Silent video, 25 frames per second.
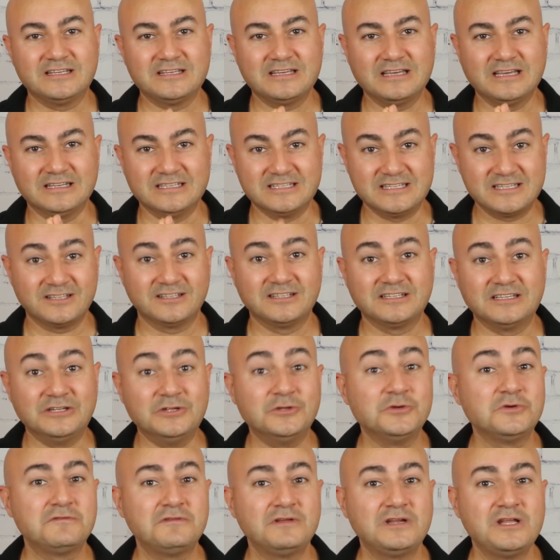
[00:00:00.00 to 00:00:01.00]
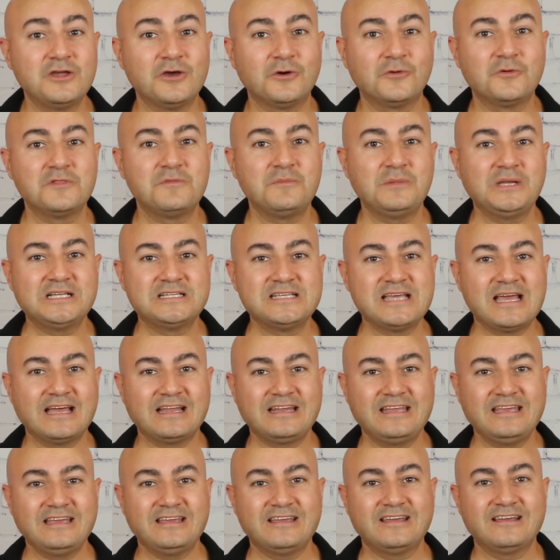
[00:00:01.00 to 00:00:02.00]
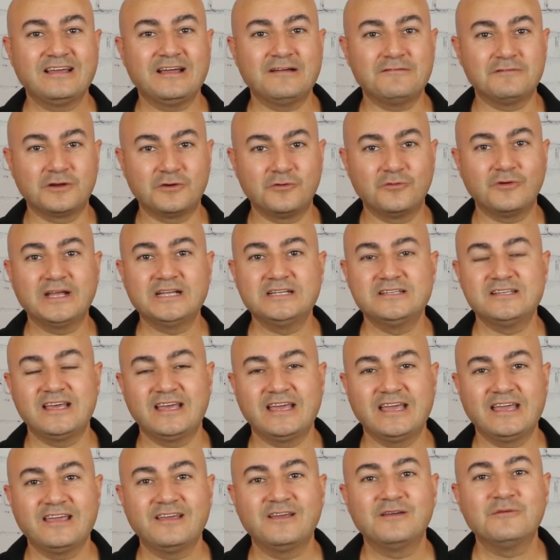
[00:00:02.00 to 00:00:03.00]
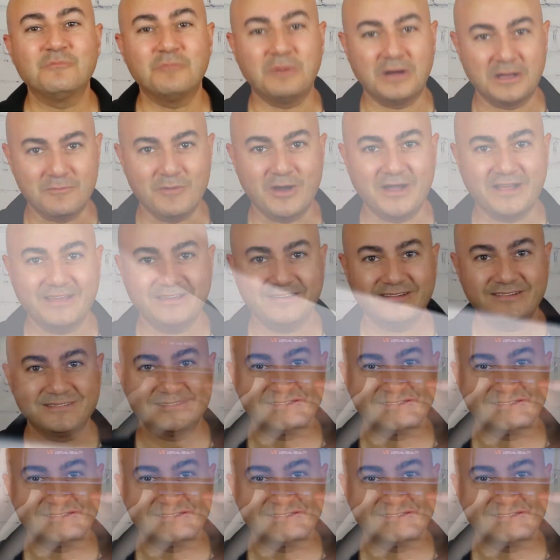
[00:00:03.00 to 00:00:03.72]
Until a new video with me, Danny, have a great day. Bye-bye.